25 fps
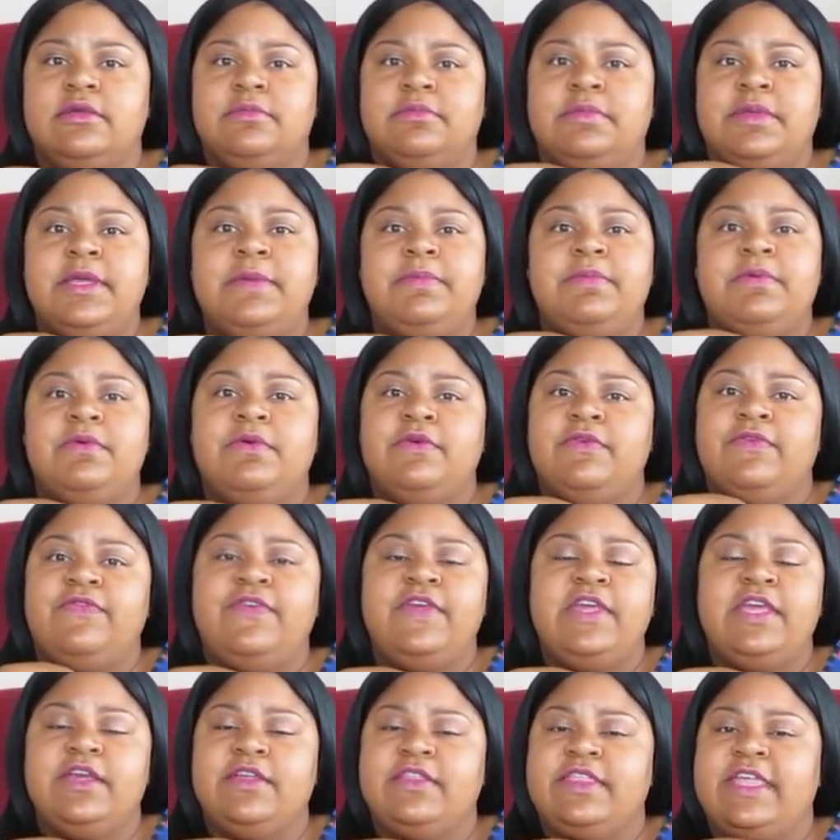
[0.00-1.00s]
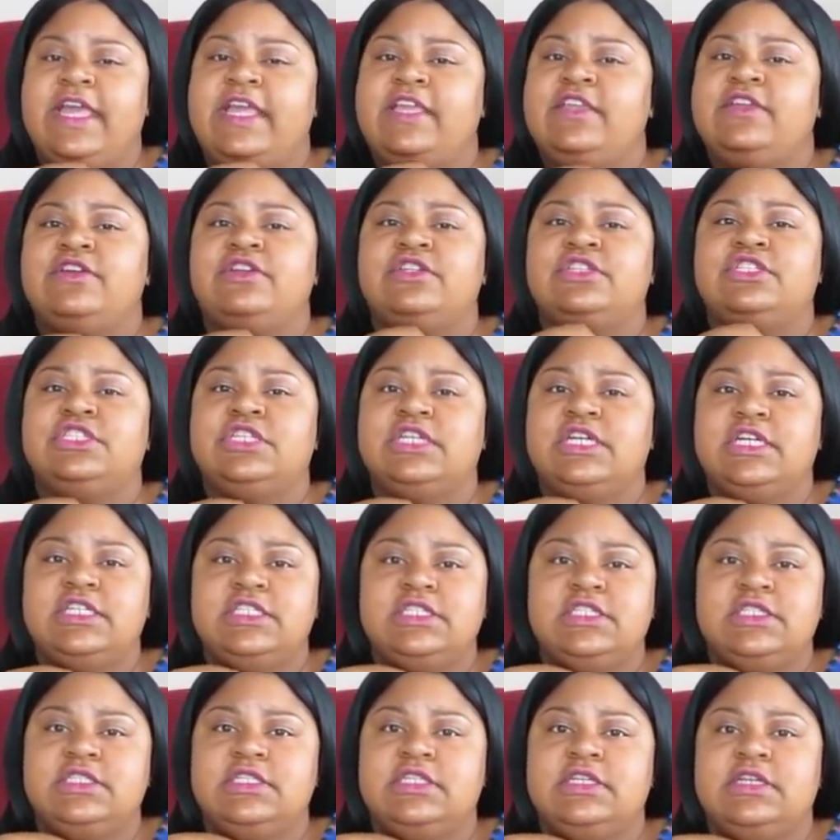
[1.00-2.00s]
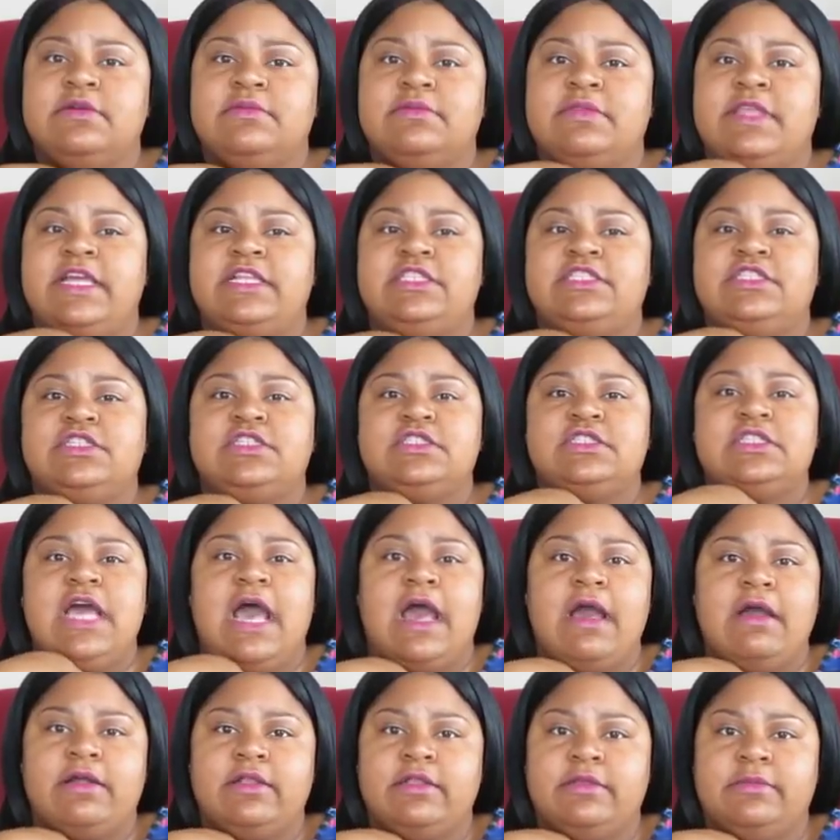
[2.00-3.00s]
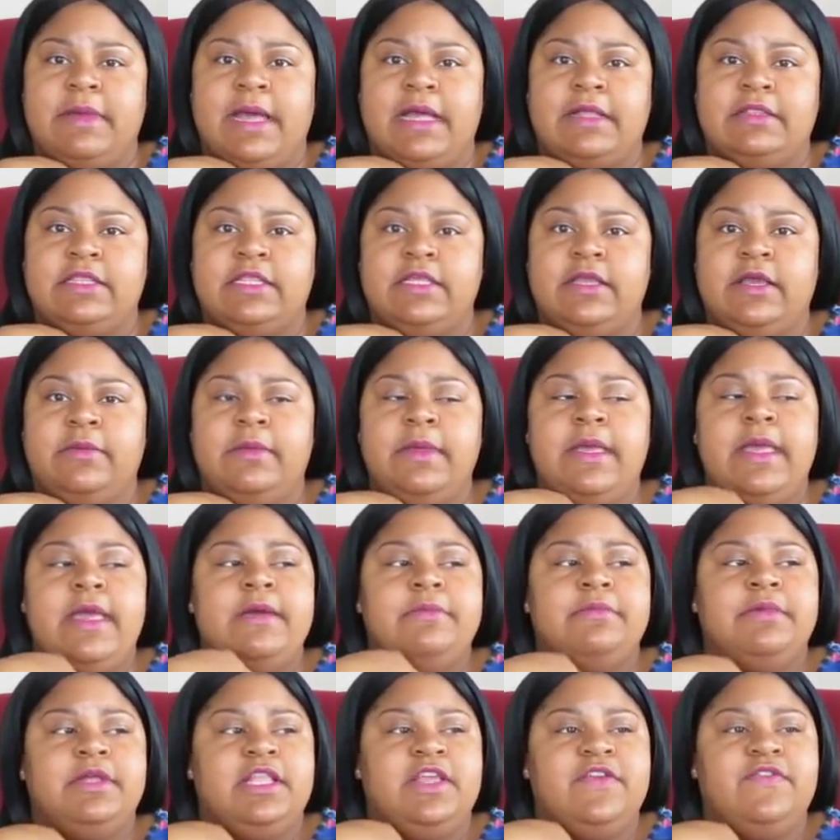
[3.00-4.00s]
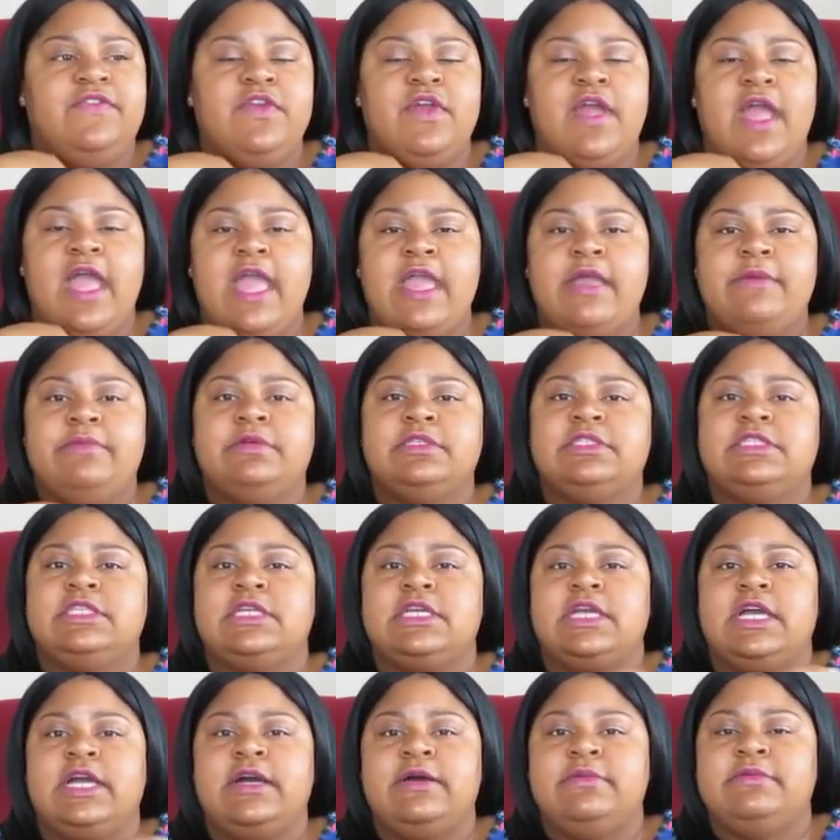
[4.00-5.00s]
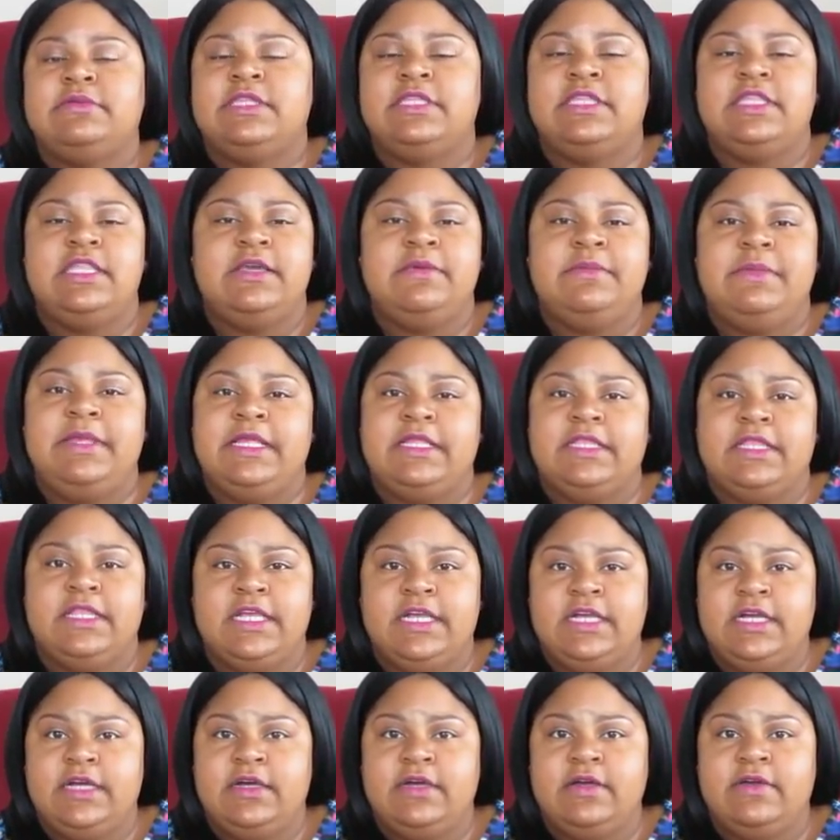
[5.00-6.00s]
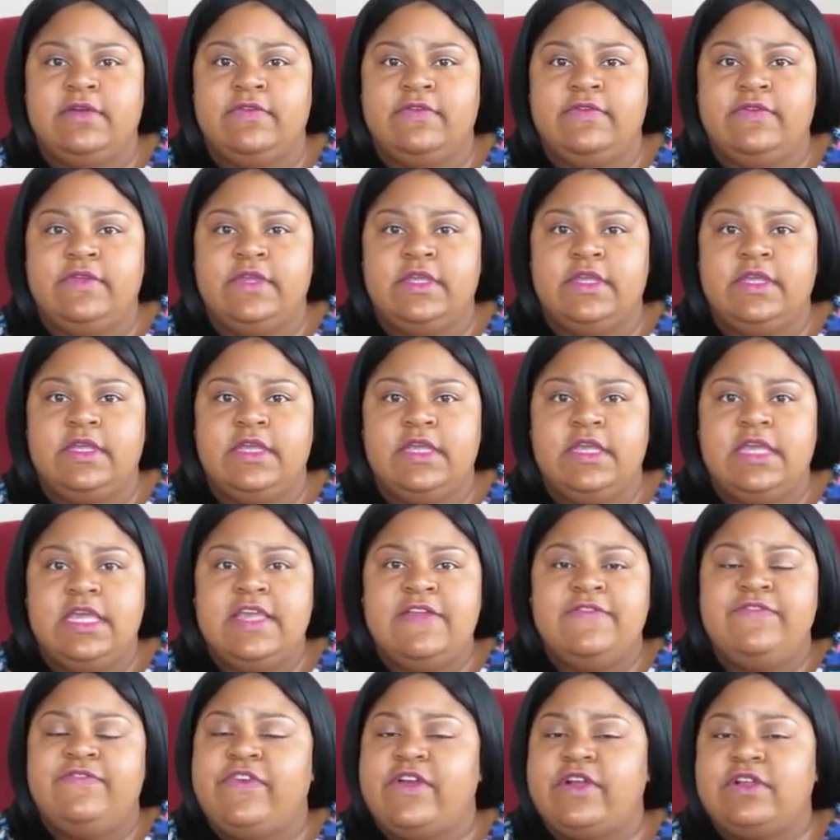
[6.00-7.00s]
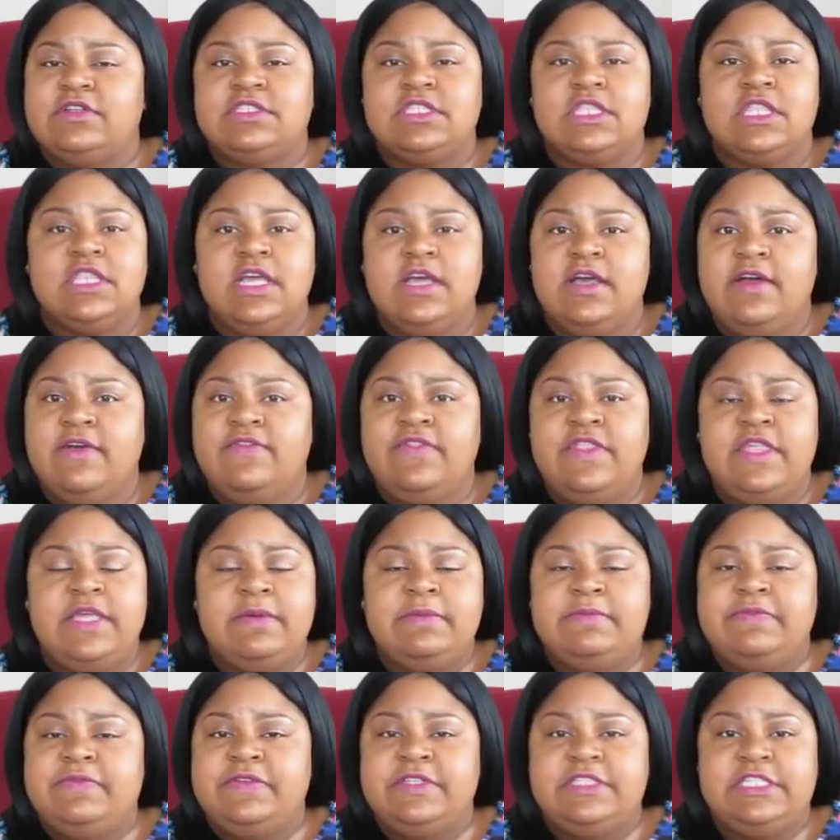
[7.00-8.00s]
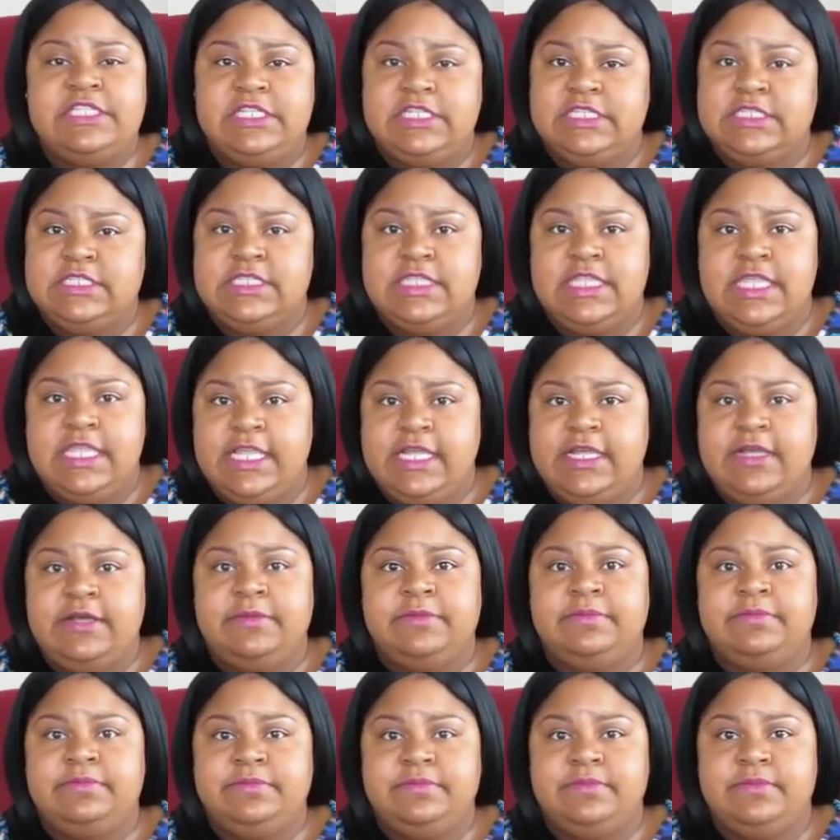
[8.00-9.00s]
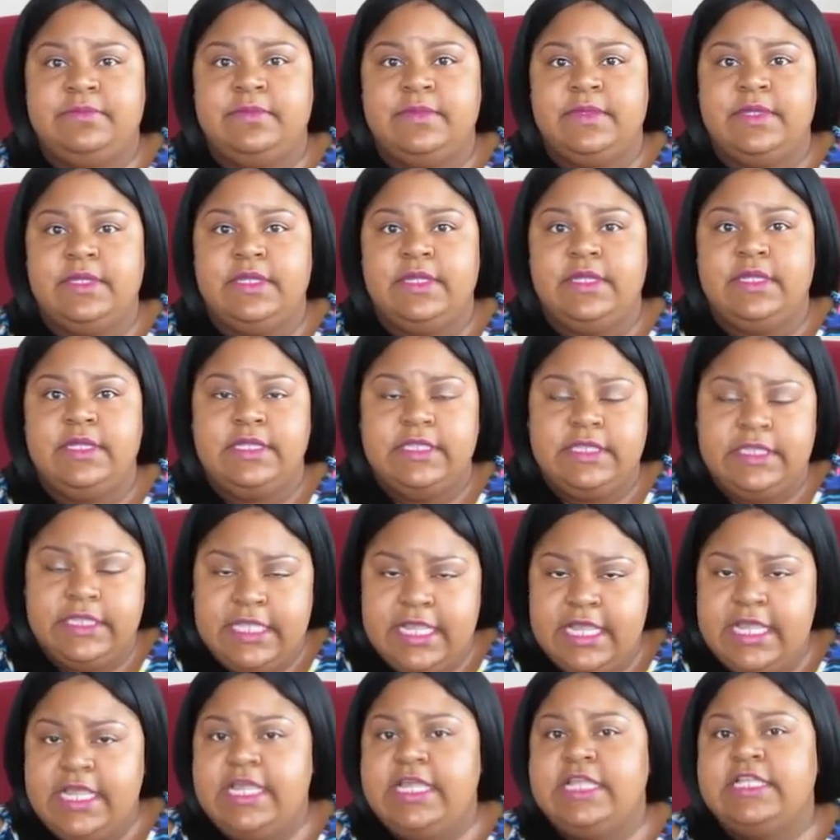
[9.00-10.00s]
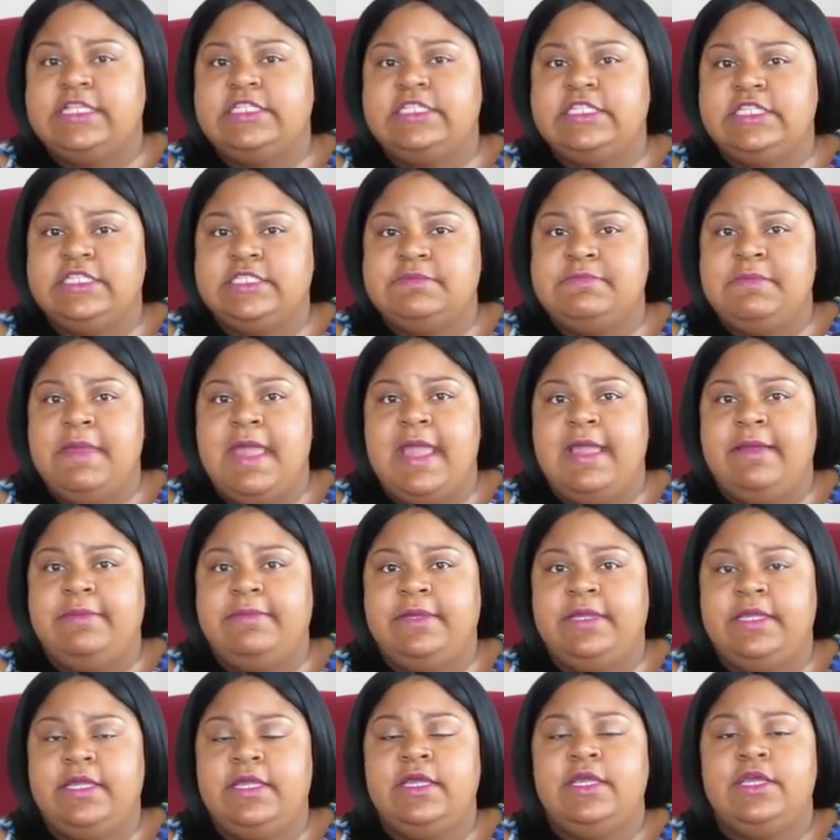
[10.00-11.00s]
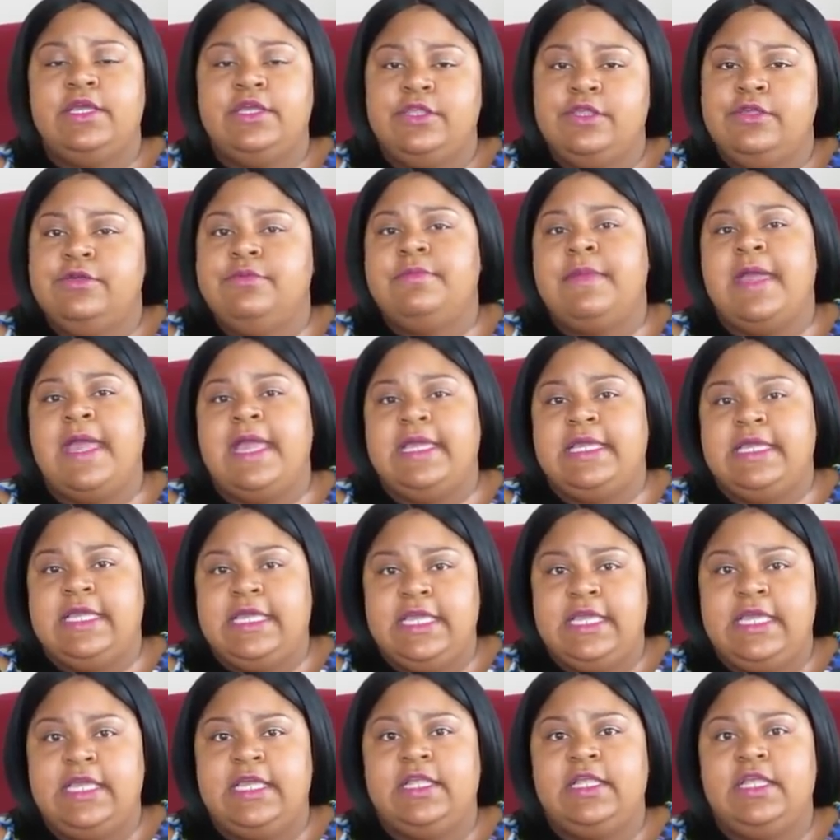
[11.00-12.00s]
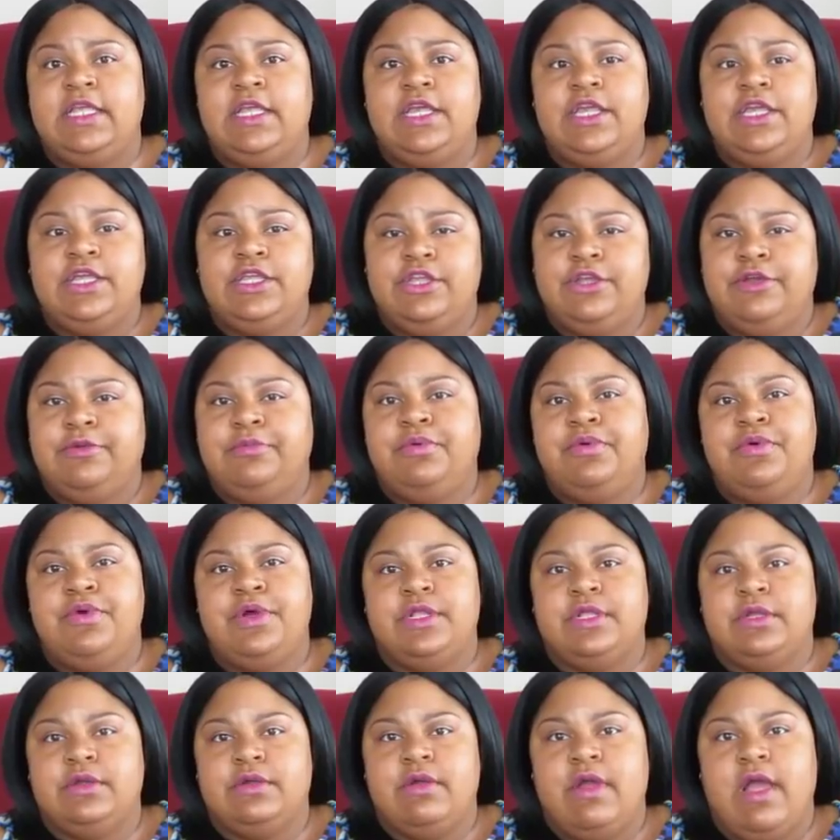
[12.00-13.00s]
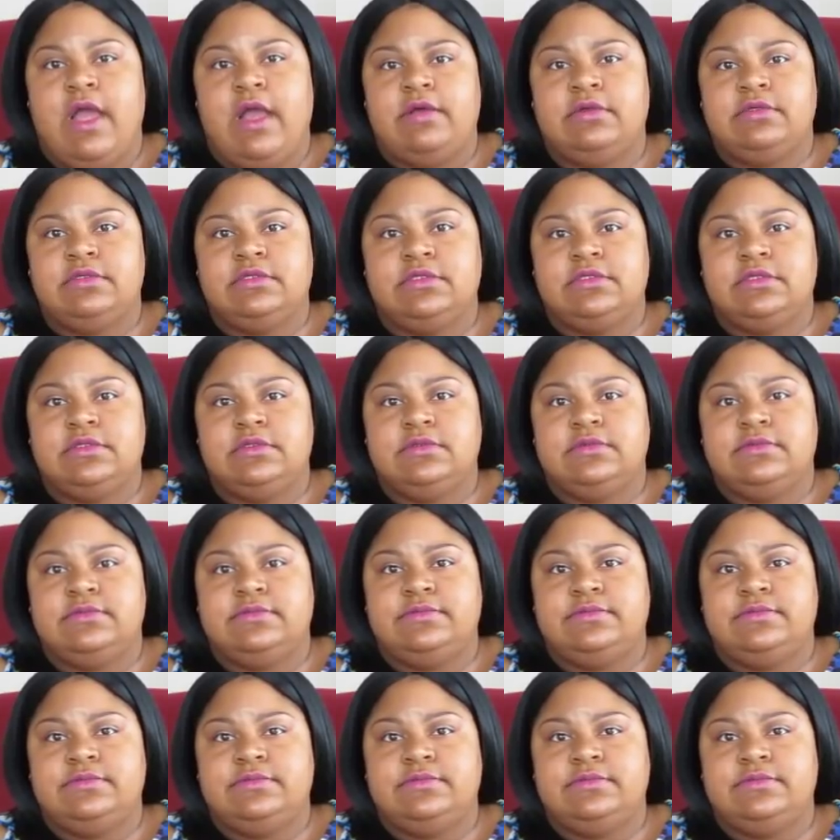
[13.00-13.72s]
People will feel that you're judging them, that you're talking about them. But if you're able to come to them in love, and first love them for just them, then just maybe you may get your point across.